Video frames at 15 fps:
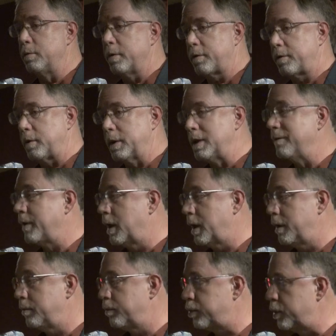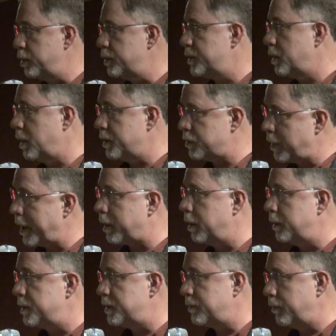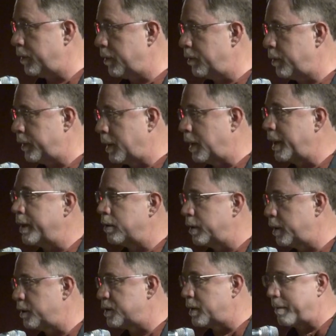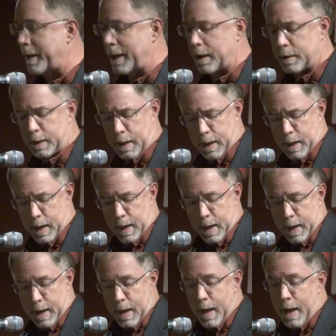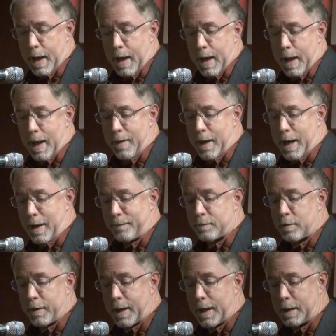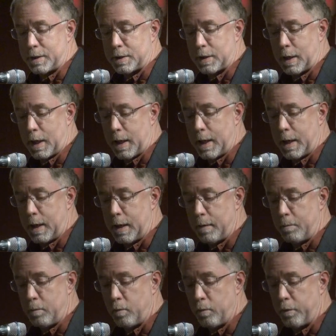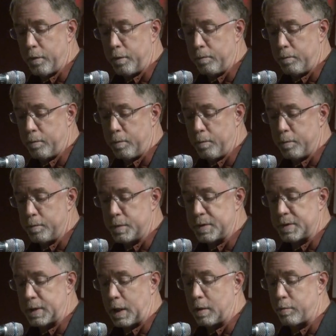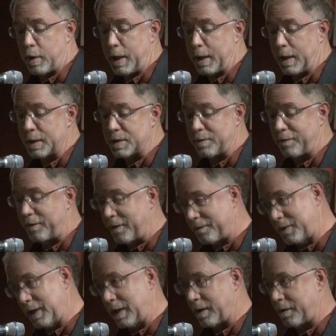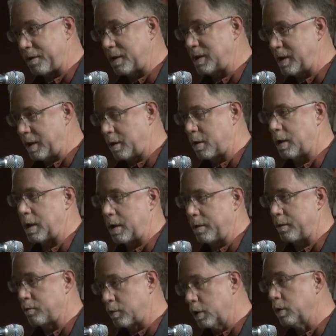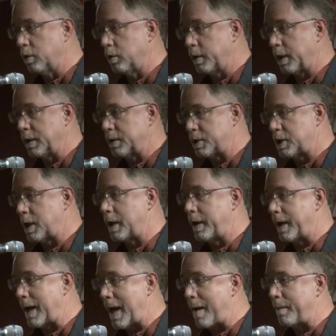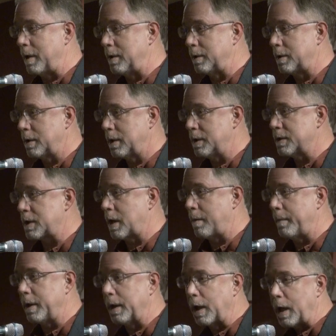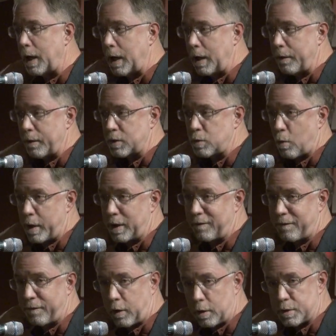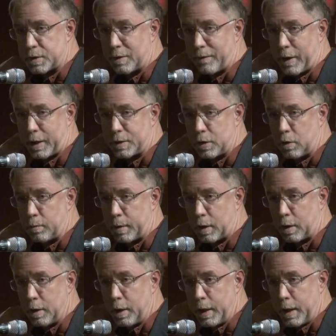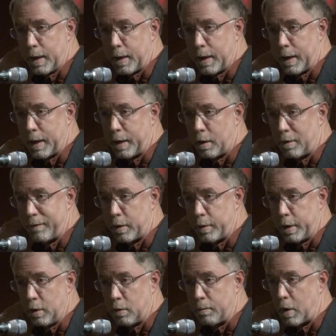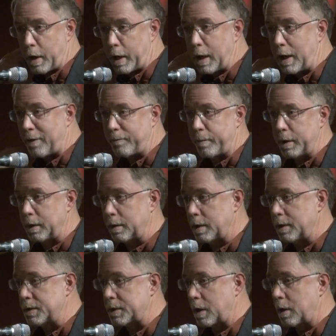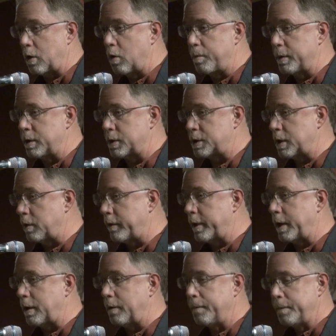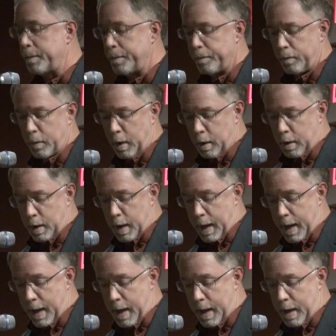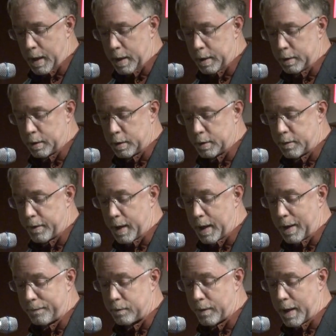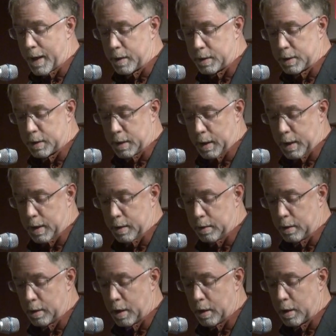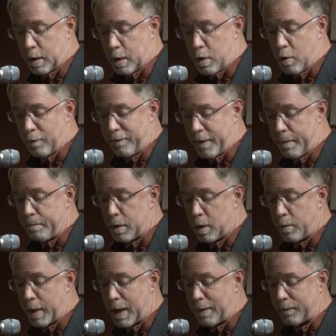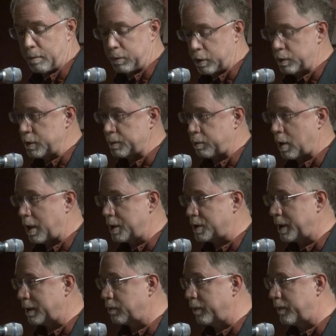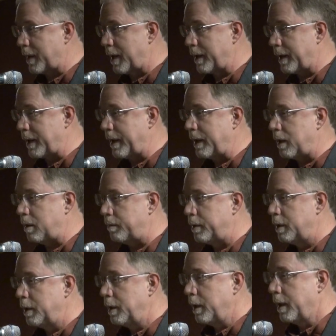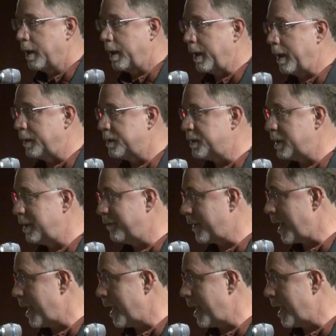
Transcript: with Levon, produced all his records with the, with the later years of the band. And then after that, um, celebrating his 50th year on the road is John Hammond. He's coming on the 21st of October, and our very own Mark Hoffman is going to open the show there. And then after that, in November, we have the Blues Project with Danny Kalb and Steve